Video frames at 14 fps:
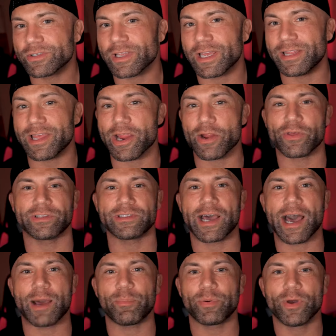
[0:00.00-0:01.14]
and they are the
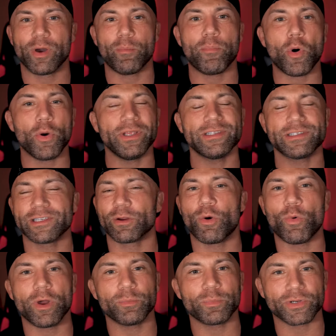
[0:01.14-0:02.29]
top
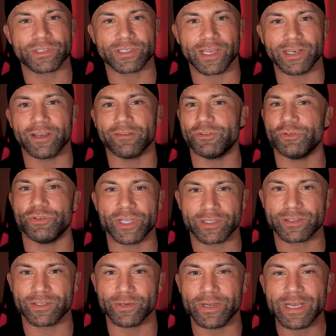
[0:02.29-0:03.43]
0.01% of
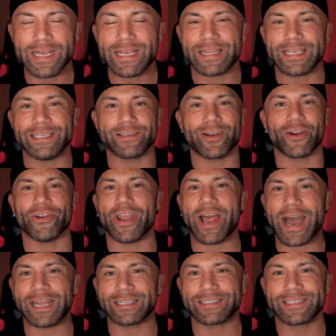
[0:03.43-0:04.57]
jiu-jitsu. These are
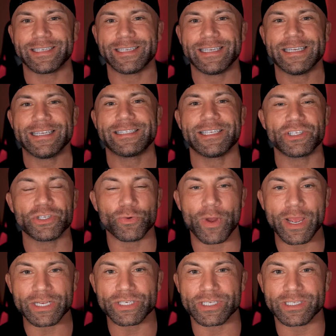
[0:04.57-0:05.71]
not
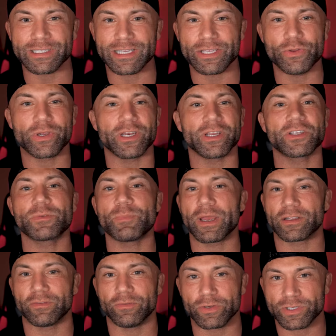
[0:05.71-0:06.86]
situations that you can
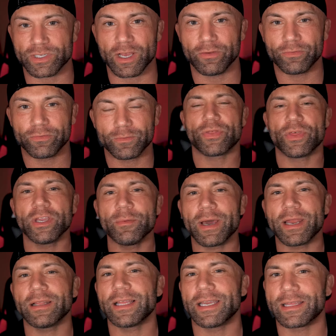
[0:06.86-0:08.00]
expect of yourself. Think
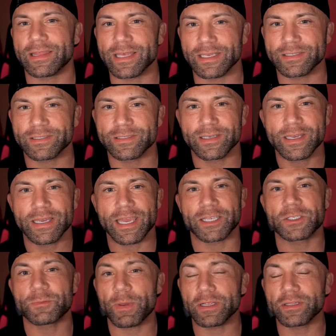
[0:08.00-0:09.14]
about it like this.
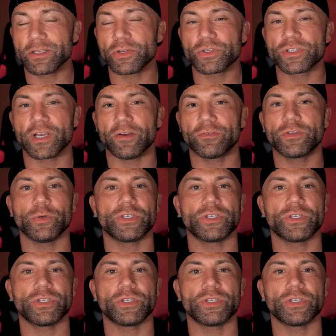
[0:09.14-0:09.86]
Expecting yourself to